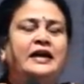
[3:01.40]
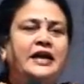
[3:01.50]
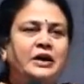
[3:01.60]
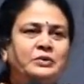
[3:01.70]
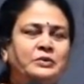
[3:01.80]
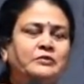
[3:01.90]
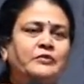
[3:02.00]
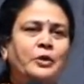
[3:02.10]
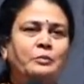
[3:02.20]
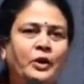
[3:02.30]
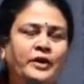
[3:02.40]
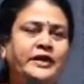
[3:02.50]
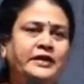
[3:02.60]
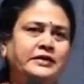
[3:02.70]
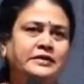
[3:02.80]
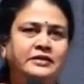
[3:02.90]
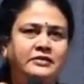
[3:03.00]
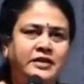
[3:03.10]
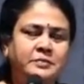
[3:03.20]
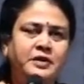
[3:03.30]
now from morning,
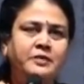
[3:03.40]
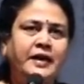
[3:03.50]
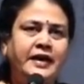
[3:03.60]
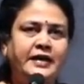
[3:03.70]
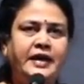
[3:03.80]
Deepak Bhai